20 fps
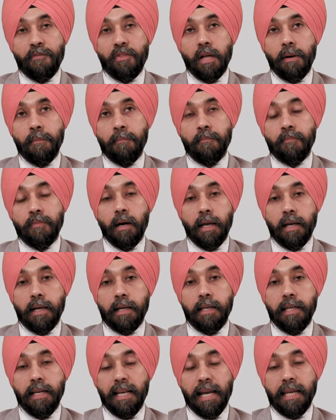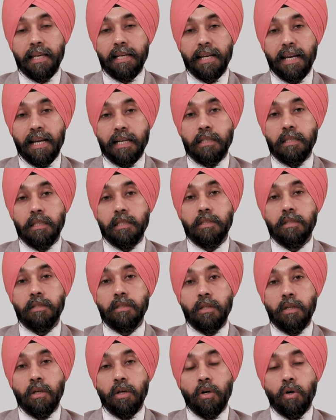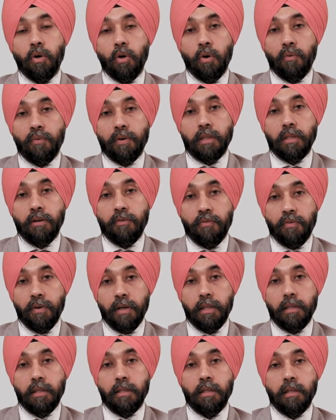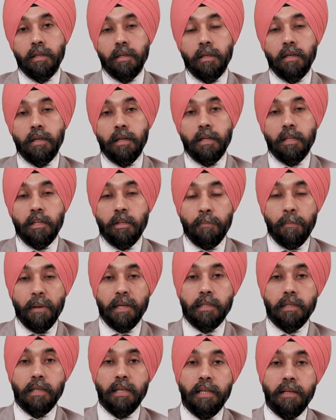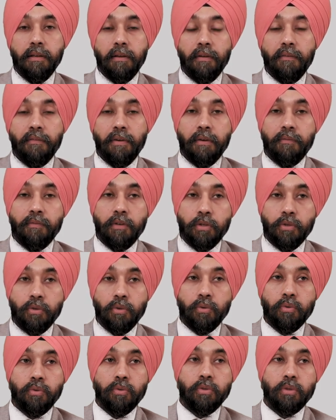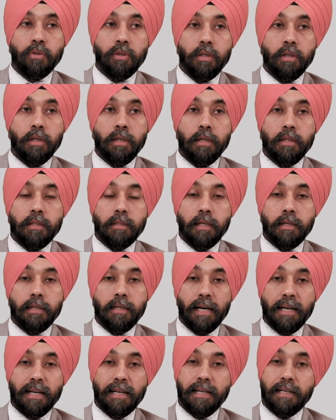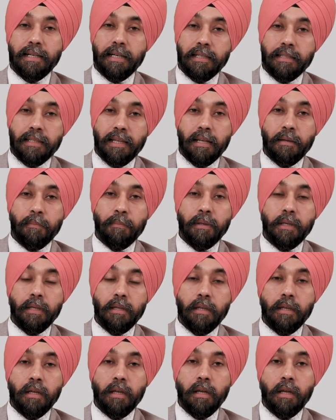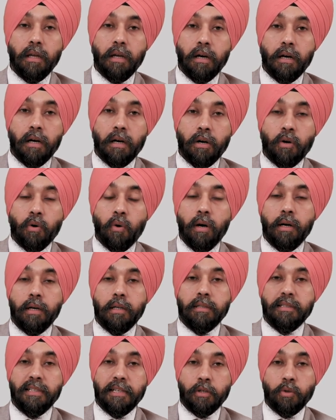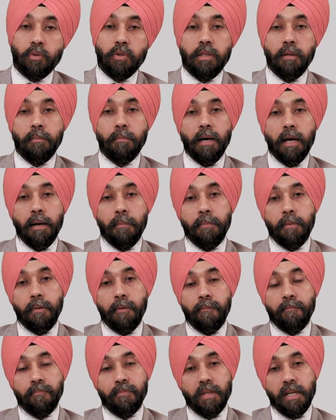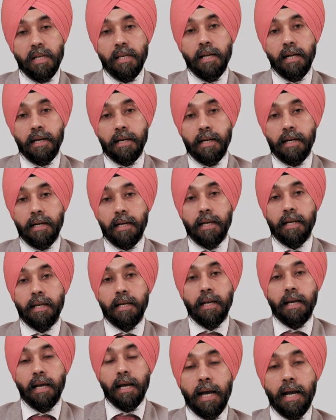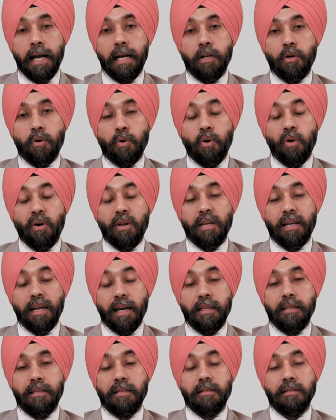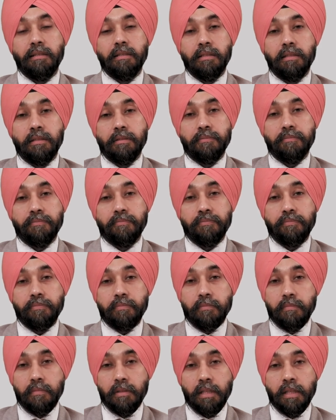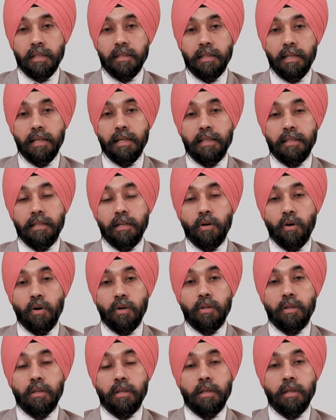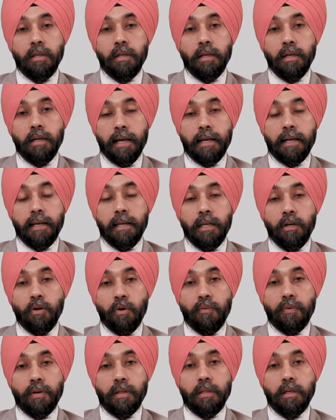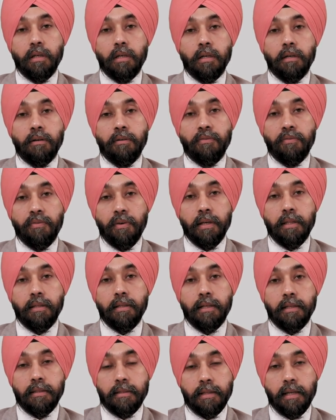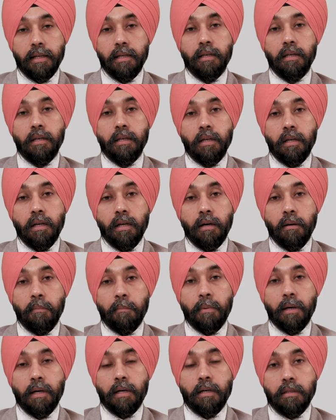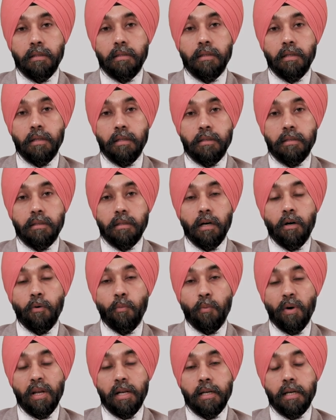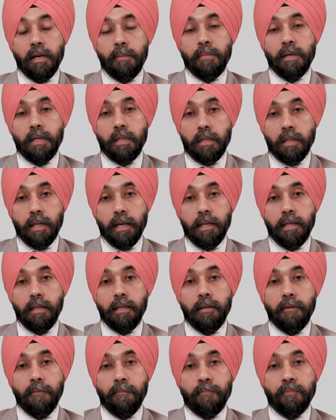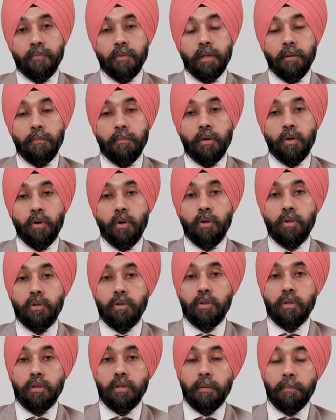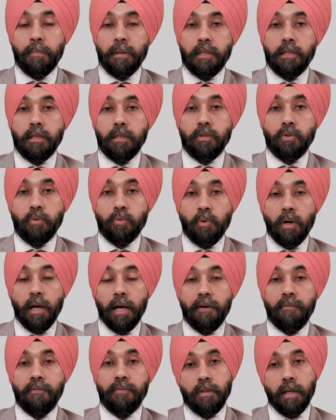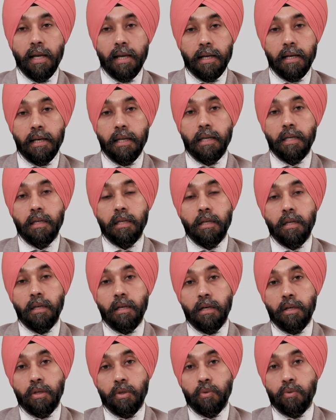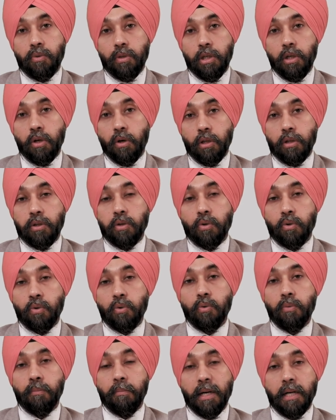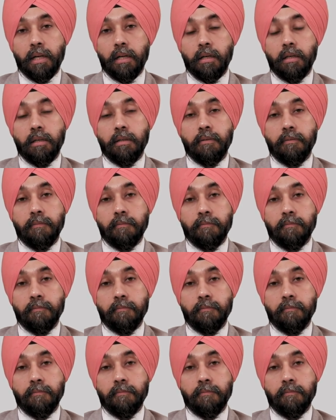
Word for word: some acne-like rashes over the face, especially when we use the targeted therapy called Cetuximab in head and neck and colon cancers. There they cause acne over the face and skin, but this is a welcoming sign because the patients who have acne usually also do better.